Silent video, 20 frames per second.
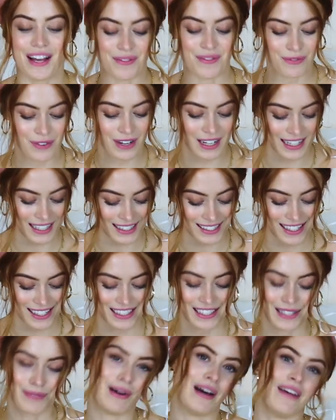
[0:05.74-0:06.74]
I'm really
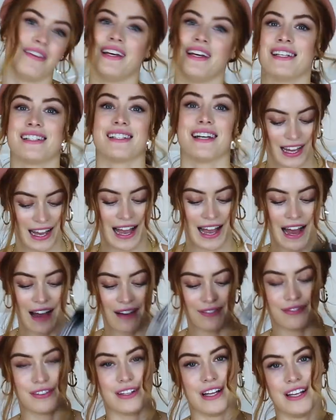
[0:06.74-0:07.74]
excited about this. I
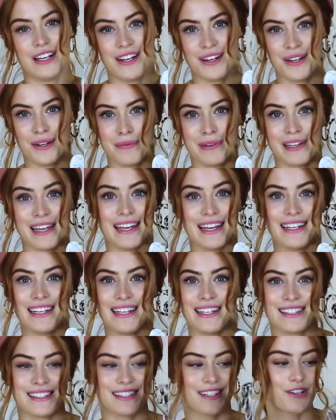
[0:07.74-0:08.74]
have a load of
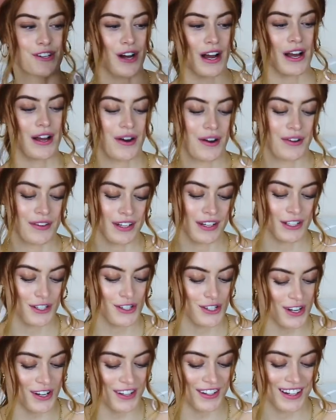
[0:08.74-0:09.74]
bikinis to try on and
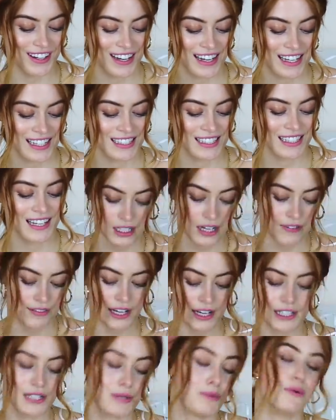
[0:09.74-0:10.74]
show you guys. I've
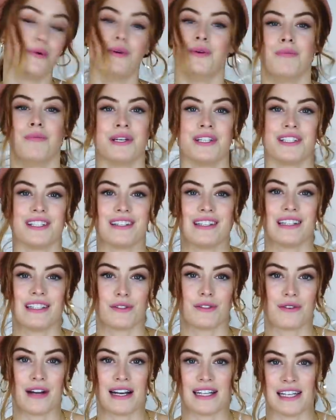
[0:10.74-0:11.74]
actually worn most of these
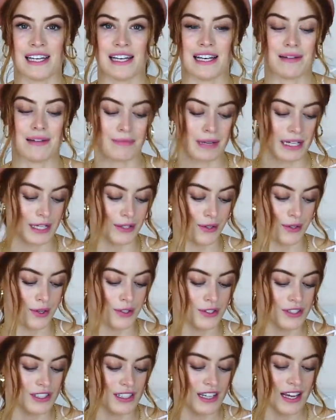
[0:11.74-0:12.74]
already in
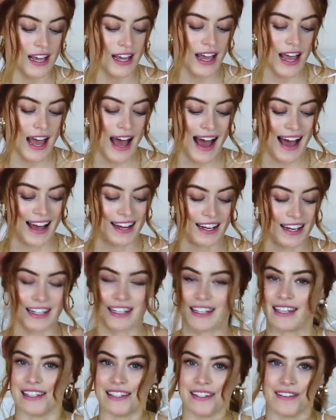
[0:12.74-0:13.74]
Mykonos and I
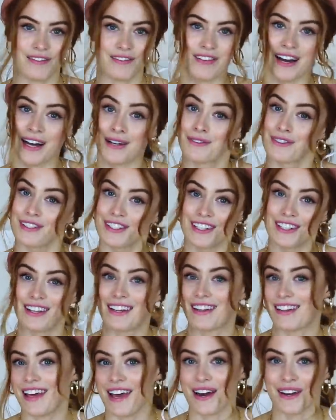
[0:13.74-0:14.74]
can vouch
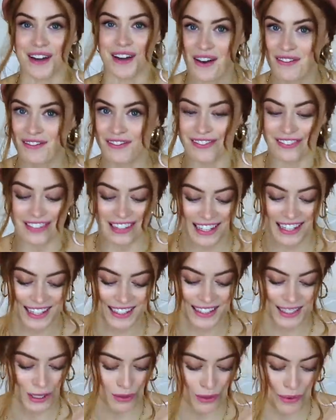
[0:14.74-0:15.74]
that they are comfy
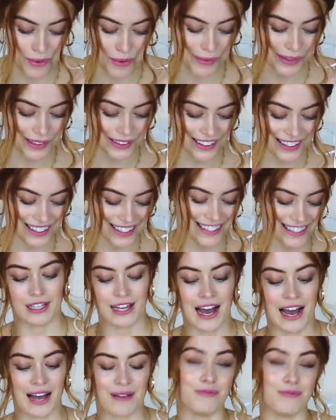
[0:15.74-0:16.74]
and swimmable. So
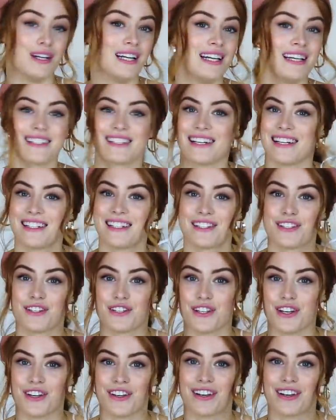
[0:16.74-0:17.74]
yeah, I'm really excited to
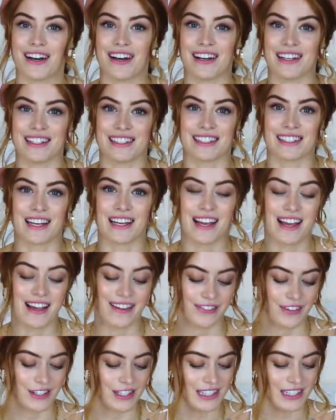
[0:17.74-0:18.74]
show you guys
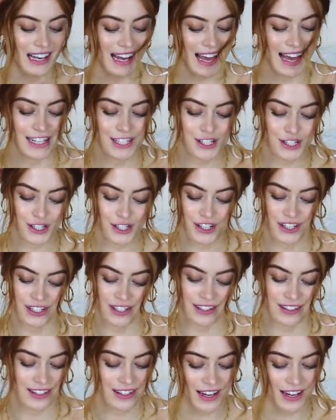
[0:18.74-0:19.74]
the
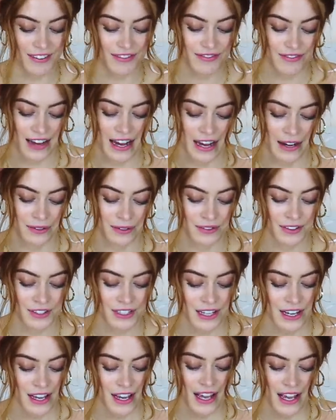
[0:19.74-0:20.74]
selection that I
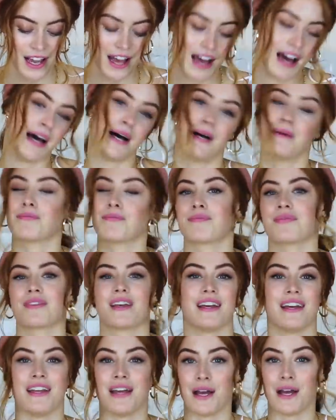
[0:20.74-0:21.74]
found. And
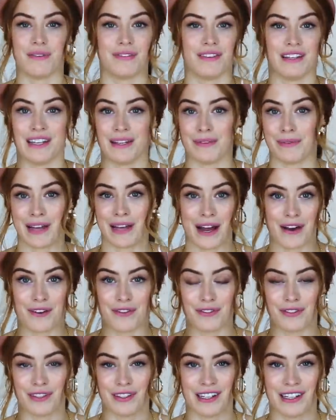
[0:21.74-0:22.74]
hopefully it'll be
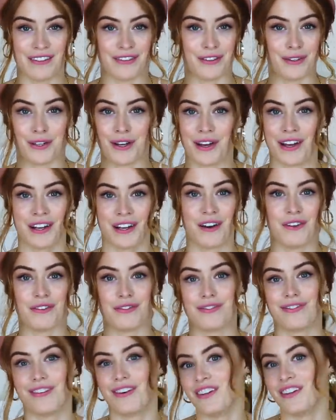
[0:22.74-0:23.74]
helpful if you're going
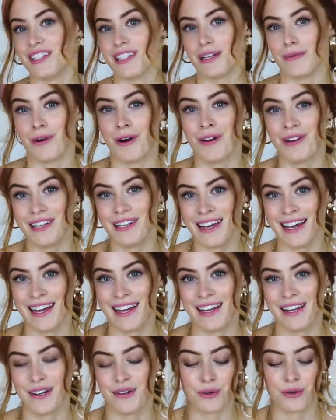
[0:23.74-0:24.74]
off on a summer
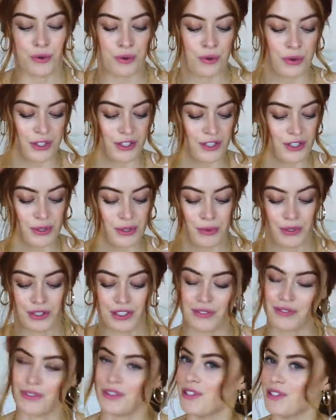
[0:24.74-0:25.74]
holiday or you just want
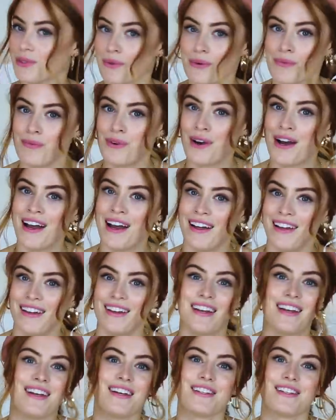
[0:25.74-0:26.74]
some new swimwear.
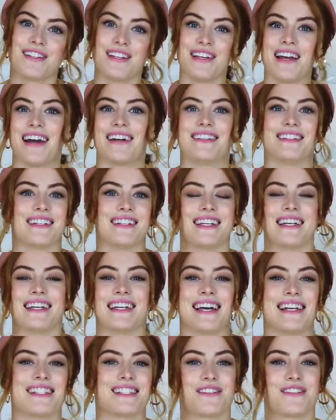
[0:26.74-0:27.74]
So yeah, I'm gonna
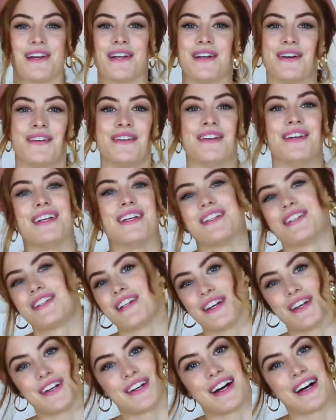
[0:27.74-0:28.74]
get straight on and
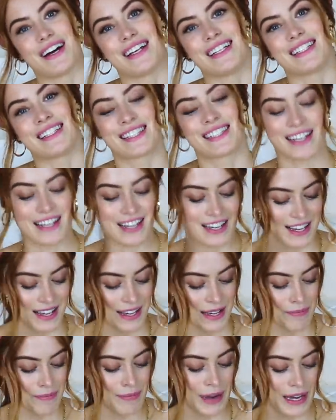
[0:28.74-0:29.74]
show you guys
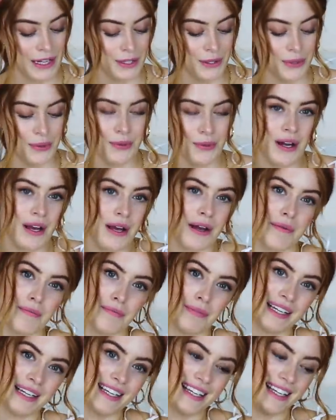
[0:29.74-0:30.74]
my new
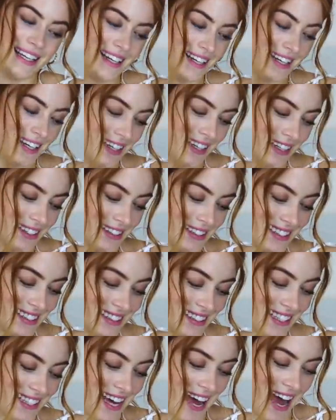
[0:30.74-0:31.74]
bikinis
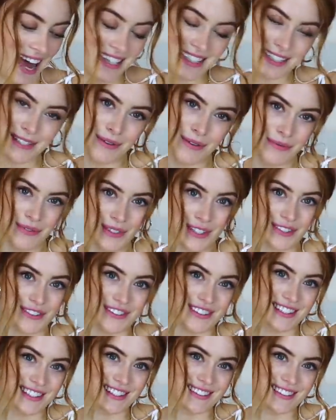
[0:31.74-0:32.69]
and swimsuits.